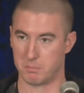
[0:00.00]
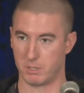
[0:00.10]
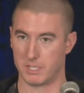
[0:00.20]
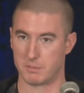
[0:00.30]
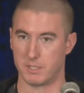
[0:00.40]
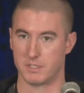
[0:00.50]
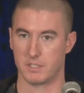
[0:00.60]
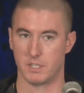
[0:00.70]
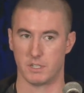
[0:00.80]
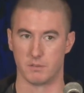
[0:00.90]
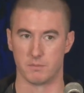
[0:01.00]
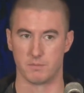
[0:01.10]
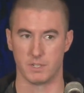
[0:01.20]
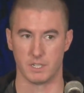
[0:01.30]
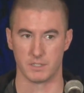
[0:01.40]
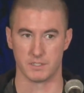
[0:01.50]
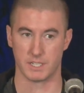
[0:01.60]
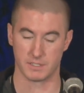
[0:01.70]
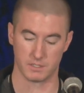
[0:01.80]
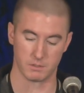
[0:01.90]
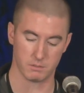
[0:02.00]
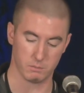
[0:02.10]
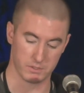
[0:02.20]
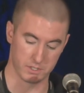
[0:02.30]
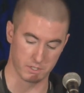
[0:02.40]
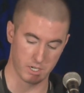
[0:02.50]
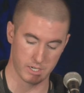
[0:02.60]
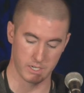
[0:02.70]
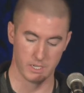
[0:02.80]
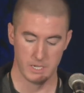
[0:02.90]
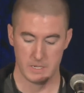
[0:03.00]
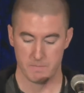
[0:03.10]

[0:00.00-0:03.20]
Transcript: placement of detecting with SuriCata,